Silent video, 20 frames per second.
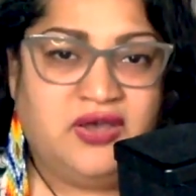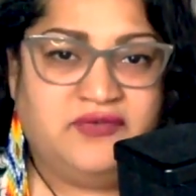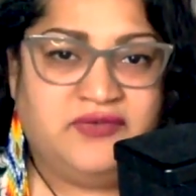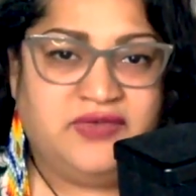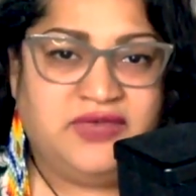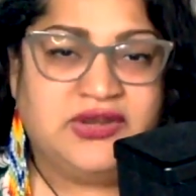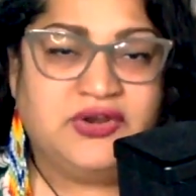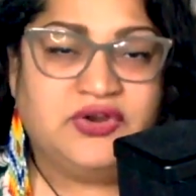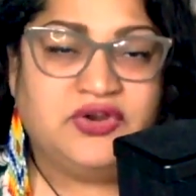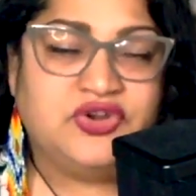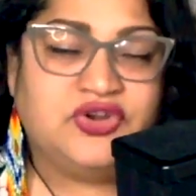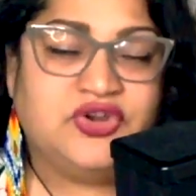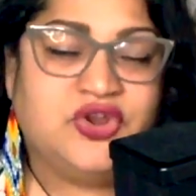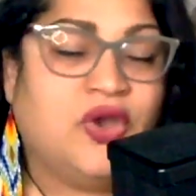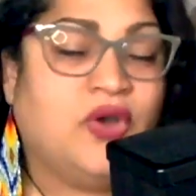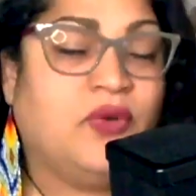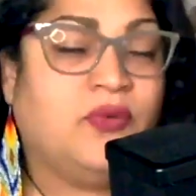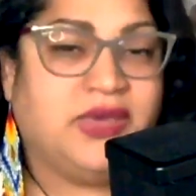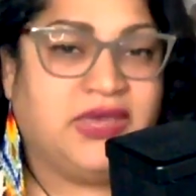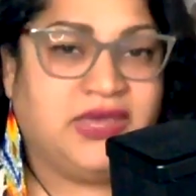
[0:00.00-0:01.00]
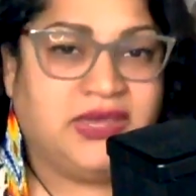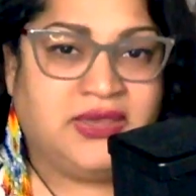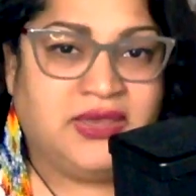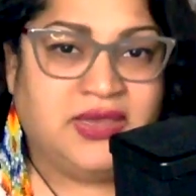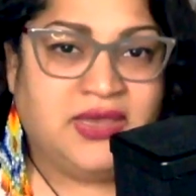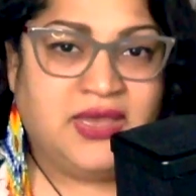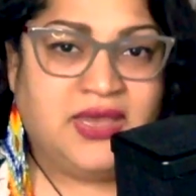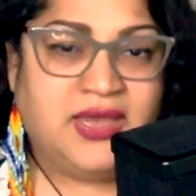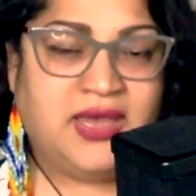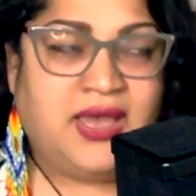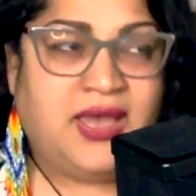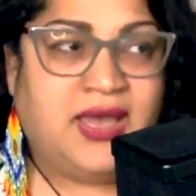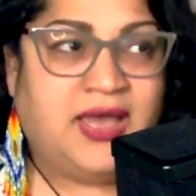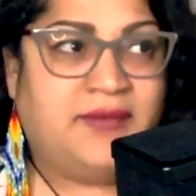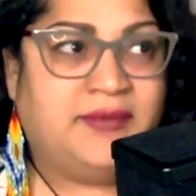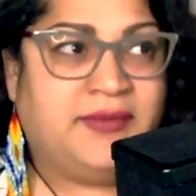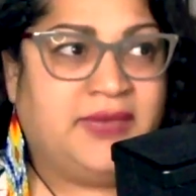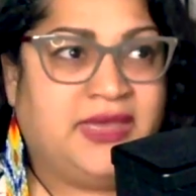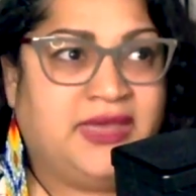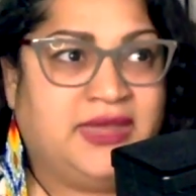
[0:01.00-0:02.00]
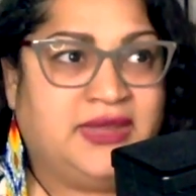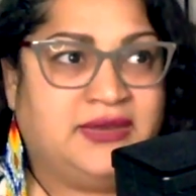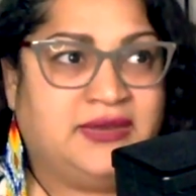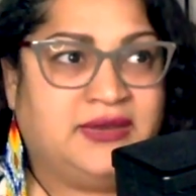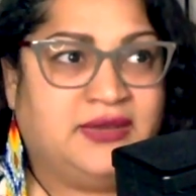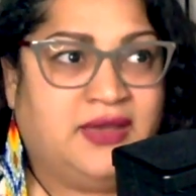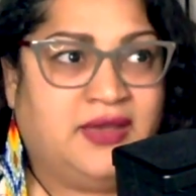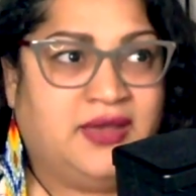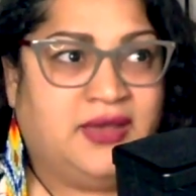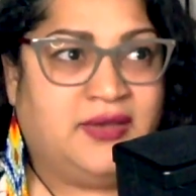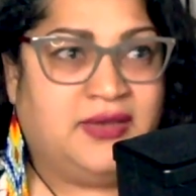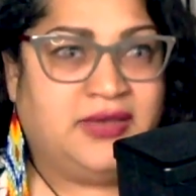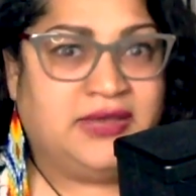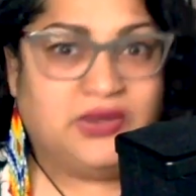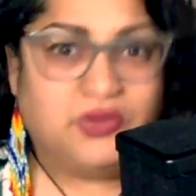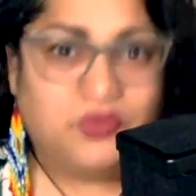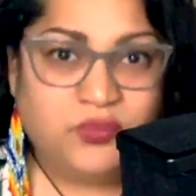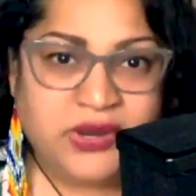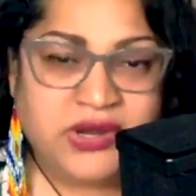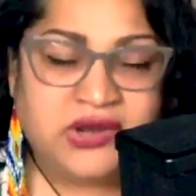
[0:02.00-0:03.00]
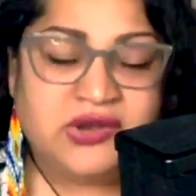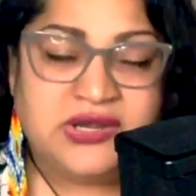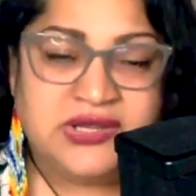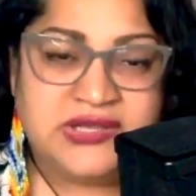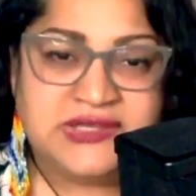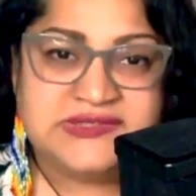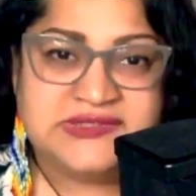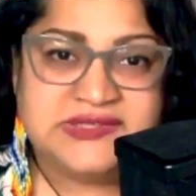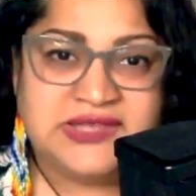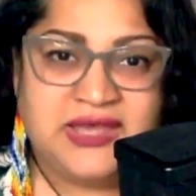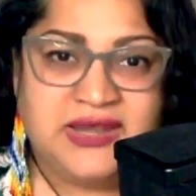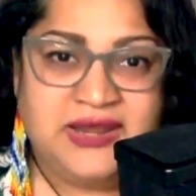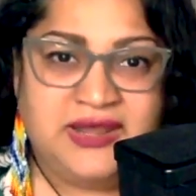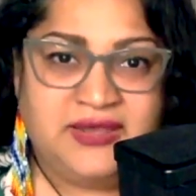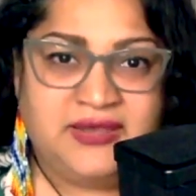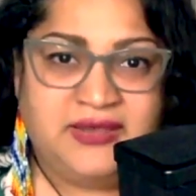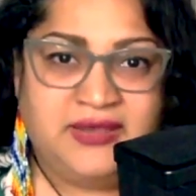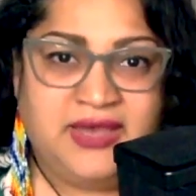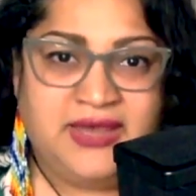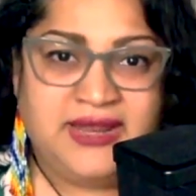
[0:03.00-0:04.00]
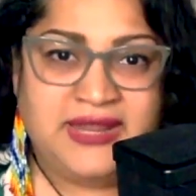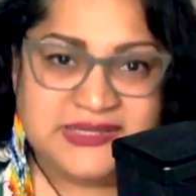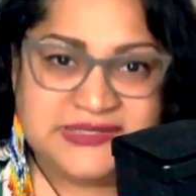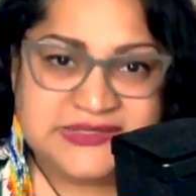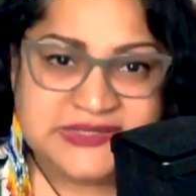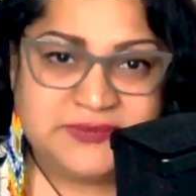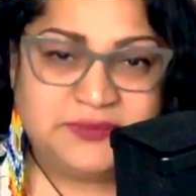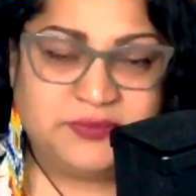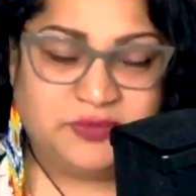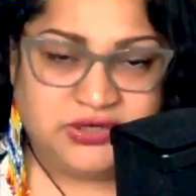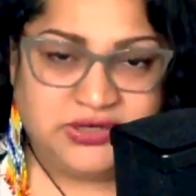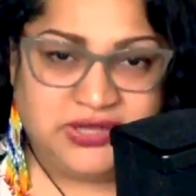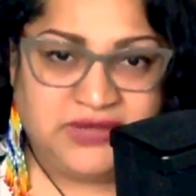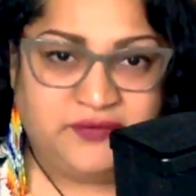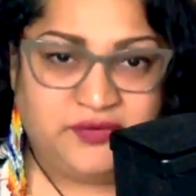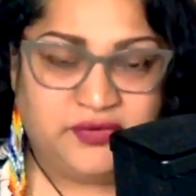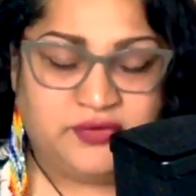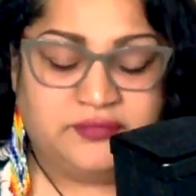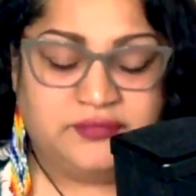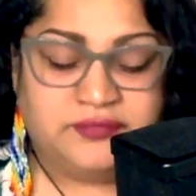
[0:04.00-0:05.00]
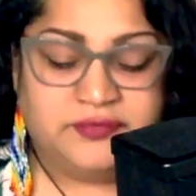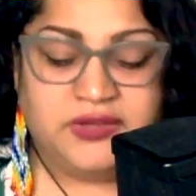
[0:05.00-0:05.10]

inner knowing, and awareness at a deeper level.